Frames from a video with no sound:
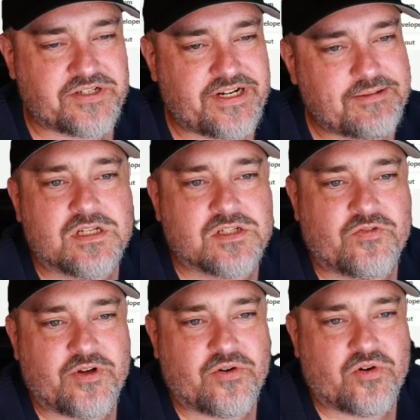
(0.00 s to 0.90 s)
right? So
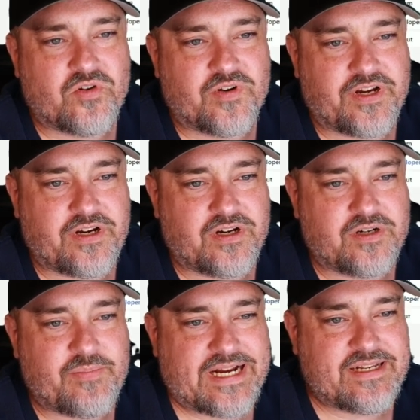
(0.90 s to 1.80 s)
if we go over here,
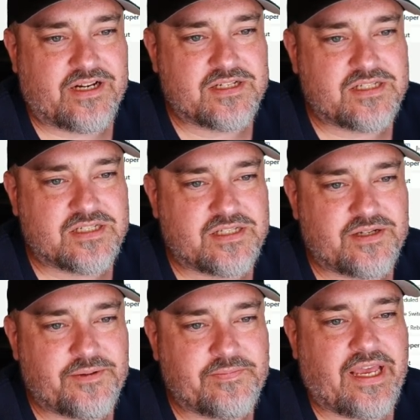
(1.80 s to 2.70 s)
back down to
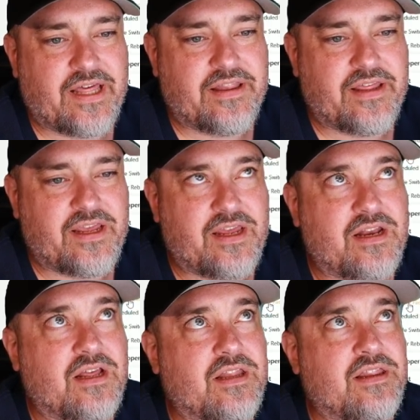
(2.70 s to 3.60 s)
system, and
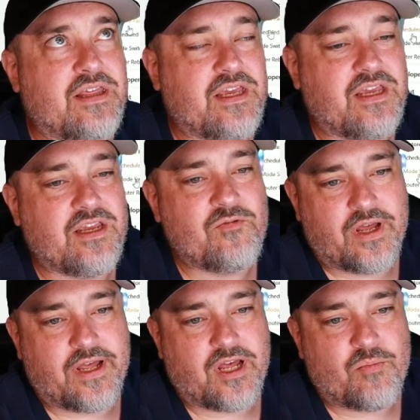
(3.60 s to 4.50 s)
then the
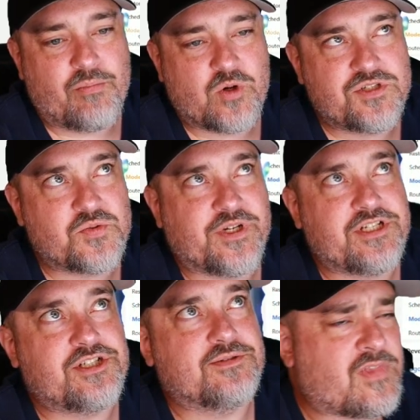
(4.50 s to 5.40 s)
mode
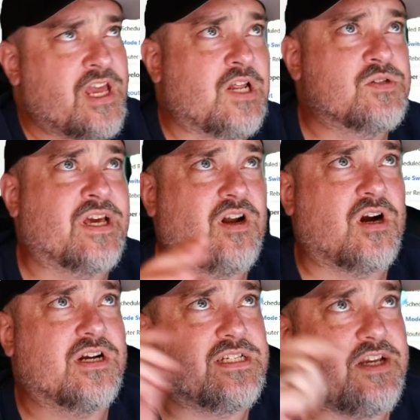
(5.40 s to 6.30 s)
switch, that was kind of
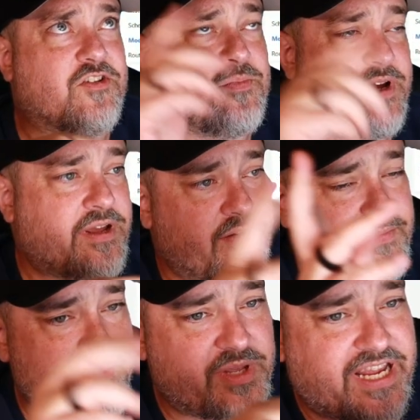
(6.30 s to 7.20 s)
hard to see with my
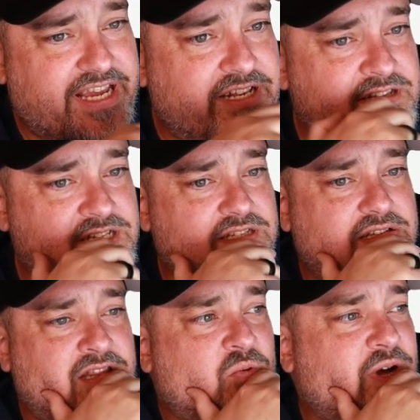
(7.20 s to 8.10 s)
big head in
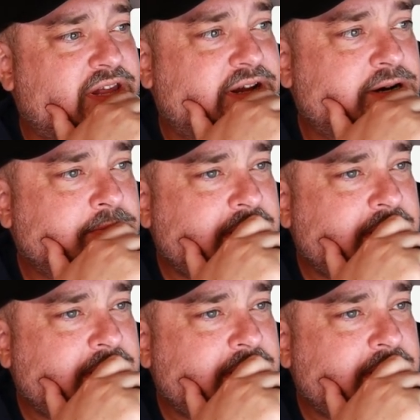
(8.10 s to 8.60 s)
the way there.